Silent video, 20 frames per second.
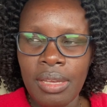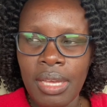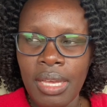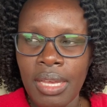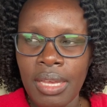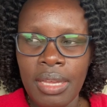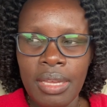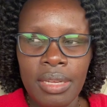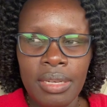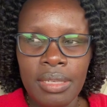
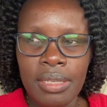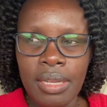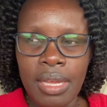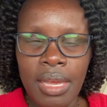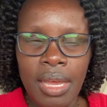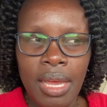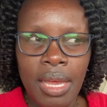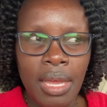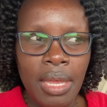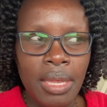and
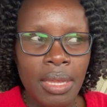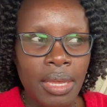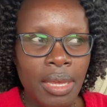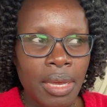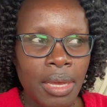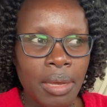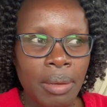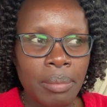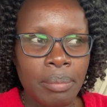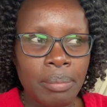I
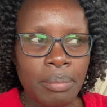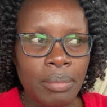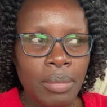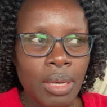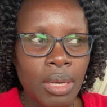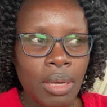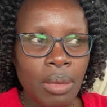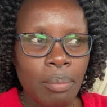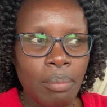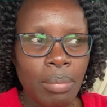am
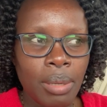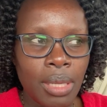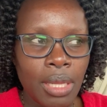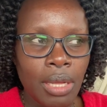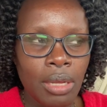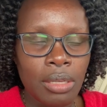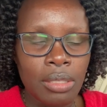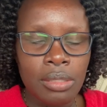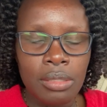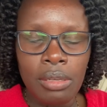
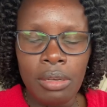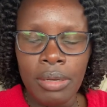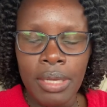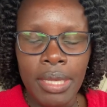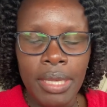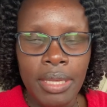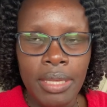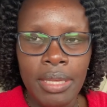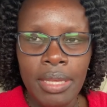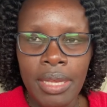blocked.
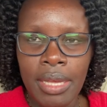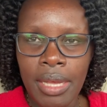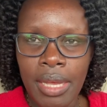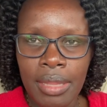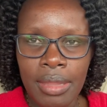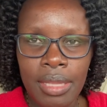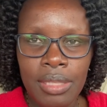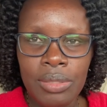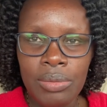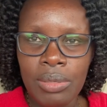Okay,
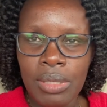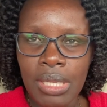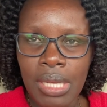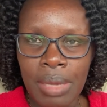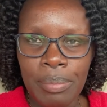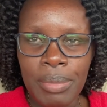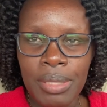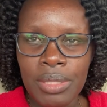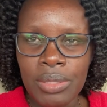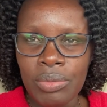and that's what
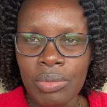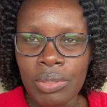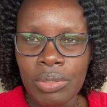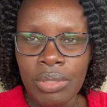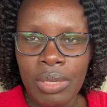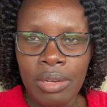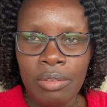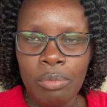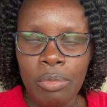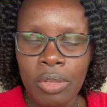happens when
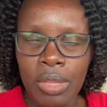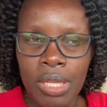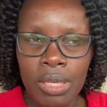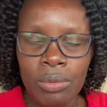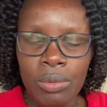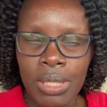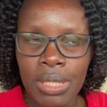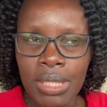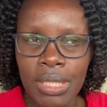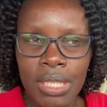you have more
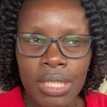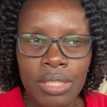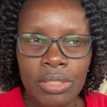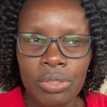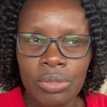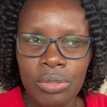than one kid.